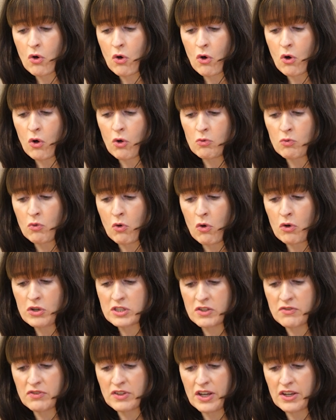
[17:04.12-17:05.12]
all
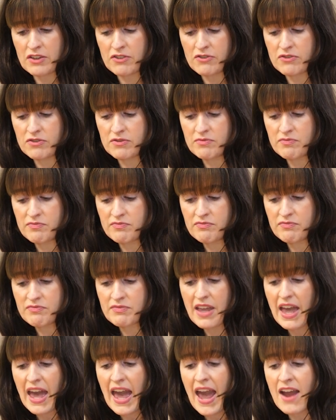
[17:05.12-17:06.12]
walks of life.
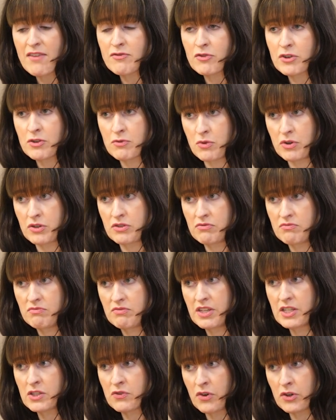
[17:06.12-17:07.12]
Everyone
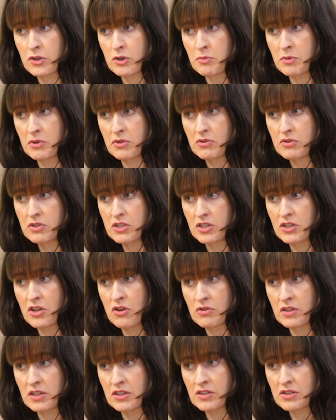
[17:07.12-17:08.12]
is vulnerable to
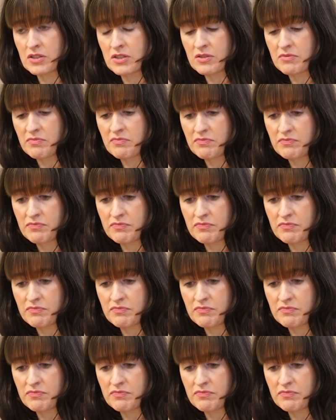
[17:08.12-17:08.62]
loneliness.